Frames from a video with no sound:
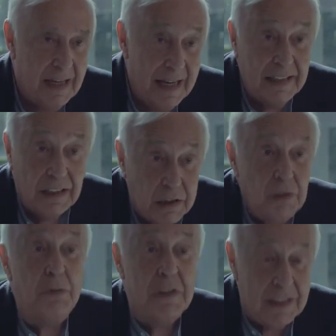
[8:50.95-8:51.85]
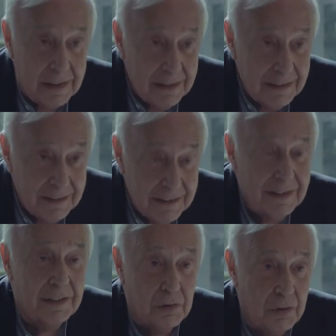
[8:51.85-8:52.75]
including
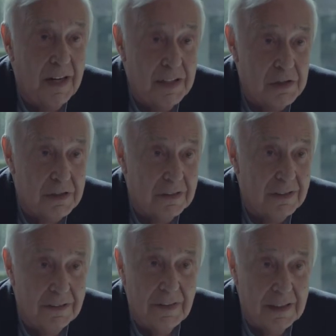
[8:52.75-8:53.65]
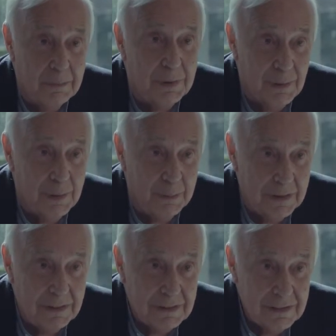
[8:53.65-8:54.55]
the creation of
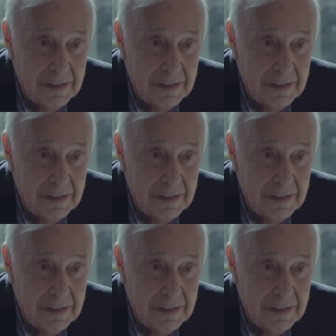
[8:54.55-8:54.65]
unemployment,